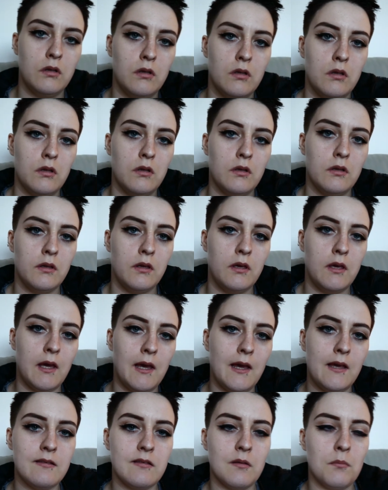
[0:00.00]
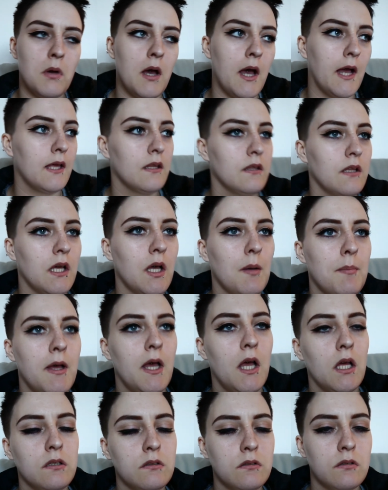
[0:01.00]
Guys, I'm hanging like a
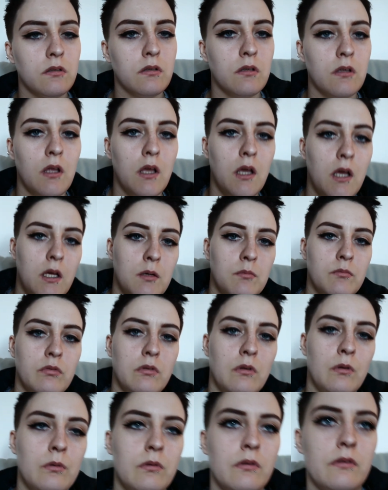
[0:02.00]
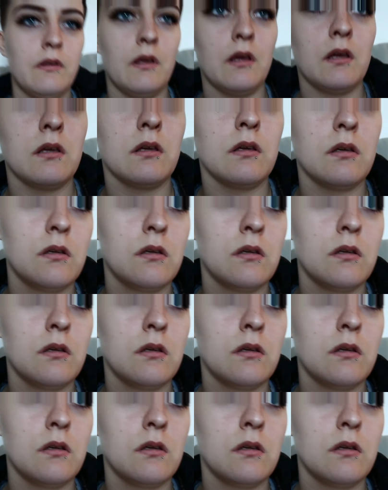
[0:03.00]
bat. I'm so sick.